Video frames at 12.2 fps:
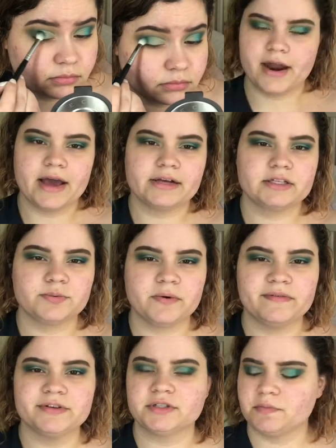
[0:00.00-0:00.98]
Next,
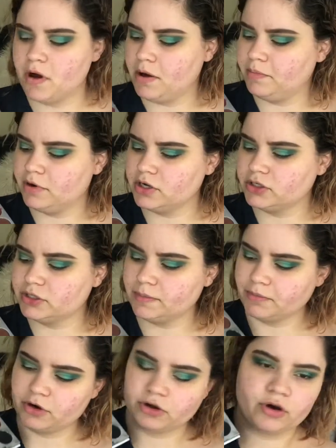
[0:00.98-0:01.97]
with a small brush, I'm
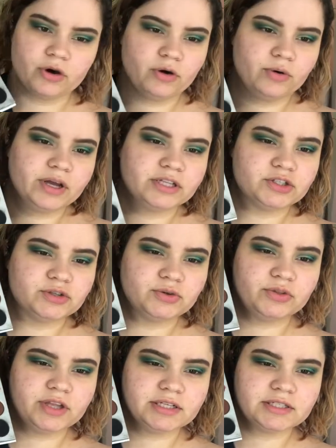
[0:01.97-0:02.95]
gonna go into
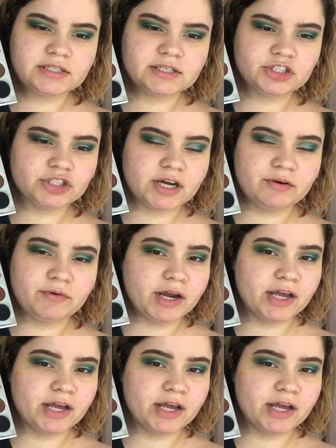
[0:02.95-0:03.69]
this shade right